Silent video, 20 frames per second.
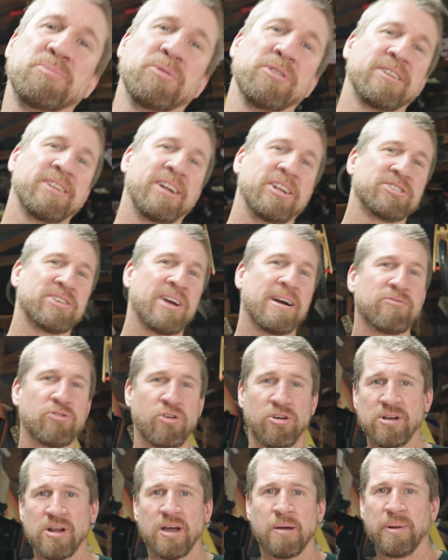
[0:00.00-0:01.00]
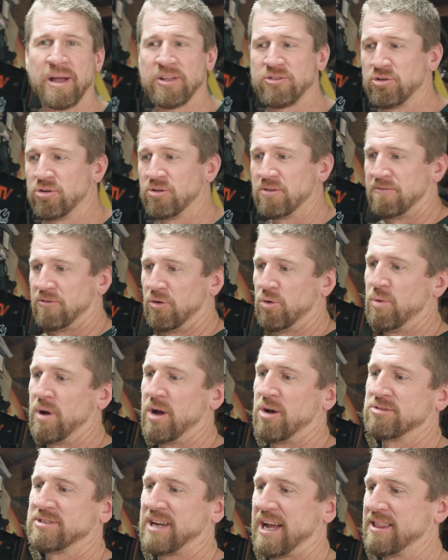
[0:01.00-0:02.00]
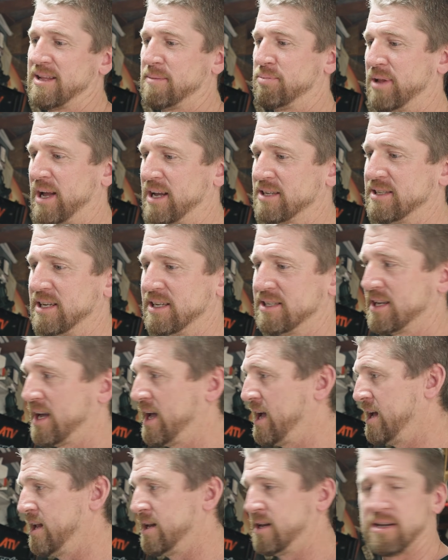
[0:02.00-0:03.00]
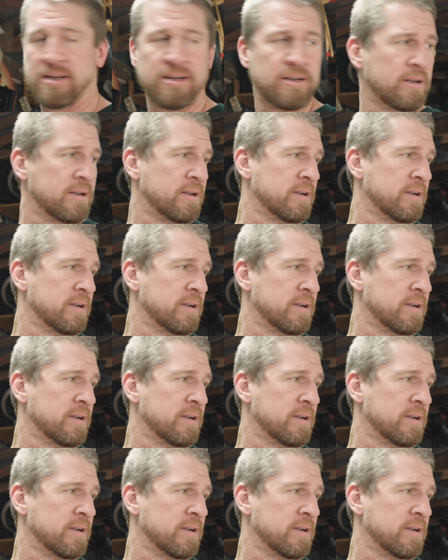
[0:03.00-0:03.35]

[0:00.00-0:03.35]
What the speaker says: put the clutch cover on, about to do the footwells and the plastics, and